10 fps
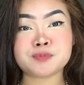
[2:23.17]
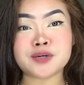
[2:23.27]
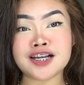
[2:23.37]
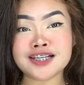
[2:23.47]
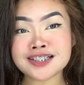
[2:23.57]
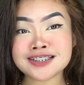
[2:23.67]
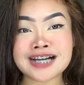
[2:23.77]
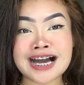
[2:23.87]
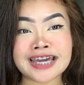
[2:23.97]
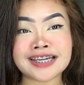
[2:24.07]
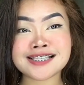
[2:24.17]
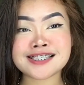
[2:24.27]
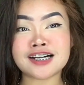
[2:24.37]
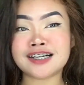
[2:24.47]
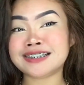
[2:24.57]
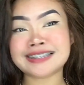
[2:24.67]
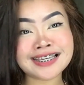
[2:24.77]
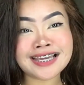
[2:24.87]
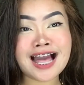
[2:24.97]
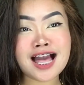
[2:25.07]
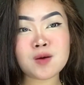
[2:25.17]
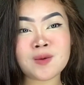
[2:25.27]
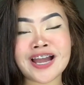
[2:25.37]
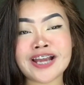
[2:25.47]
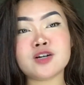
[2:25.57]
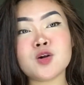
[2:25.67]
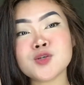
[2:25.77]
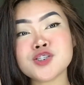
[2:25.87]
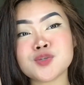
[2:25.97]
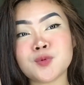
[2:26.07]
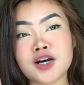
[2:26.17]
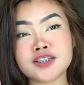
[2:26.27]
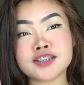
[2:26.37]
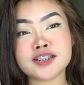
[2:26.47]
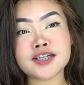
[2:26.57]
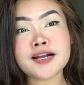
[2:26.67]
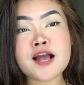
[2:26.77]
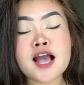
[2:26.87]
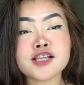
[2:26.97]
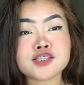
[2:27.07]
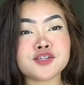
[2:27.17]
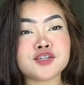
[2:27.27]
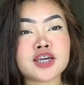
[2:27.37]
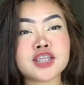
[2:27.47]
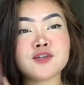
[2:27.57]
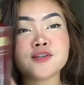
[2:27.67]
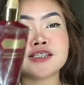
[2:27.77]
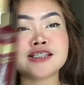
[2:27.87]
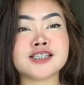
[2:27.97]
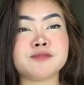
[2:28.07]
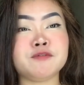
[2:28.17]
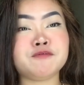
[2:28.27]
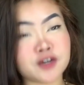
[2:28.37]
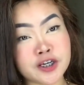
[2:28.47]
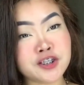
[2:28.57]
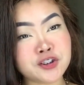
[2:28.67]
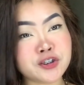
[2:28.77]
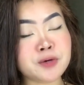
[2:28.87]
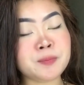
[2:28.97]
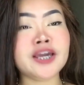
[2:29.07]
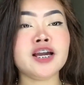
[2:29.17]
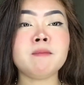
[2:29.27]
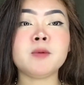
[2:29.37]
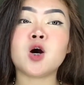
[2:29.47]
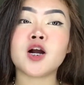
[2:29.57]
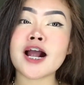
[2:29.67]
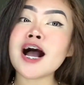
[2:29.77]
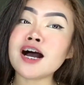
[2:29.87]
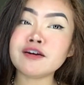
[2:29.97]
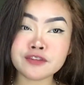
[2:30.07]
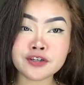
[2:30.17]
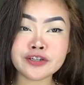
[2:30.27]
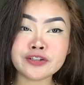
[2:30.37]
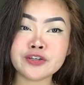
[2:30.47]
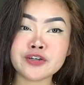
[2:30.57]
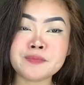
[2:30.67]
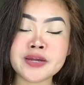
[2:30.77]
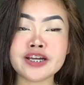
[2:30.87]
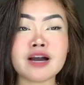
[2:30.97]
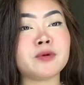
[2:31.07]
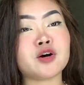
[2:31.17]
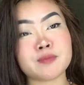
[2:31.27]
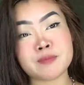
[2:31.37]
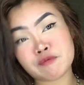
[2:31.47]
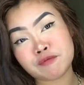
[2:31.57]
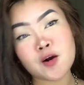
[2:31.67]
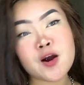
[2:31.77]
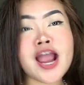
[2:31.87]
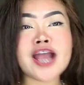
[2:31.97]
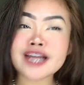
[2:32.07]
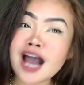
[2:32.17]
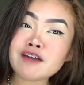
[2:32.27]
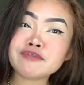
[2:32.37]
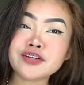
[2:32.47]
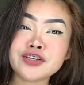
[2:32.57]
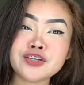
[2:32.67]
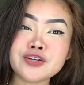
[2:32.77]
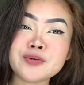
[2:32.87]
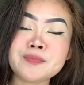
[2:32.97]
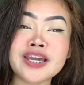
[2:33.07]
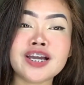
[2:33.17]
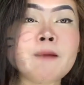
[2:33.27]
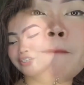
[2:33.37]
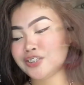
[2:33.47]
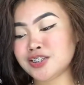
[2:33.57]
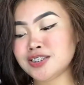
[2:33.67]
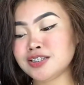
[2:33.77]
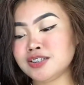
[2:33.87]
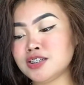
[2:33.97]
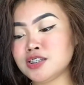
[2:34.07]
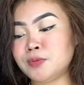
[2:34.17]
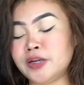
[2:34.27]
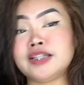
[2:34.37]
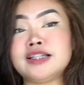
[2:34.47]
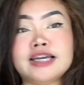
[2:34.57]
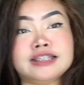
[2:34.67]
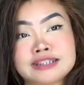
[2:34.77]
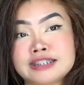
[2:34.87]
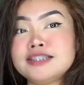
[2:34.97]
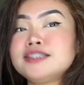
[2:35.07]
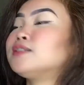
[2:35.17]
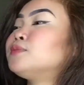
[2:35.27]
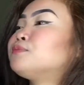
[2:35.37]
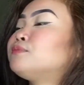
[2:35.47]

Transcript: Product, guys, our DIY rose water. So you can use this before you do your makeup, or after you do your makeup, or before and after you do your makeup. So you're just gonna spray it like this,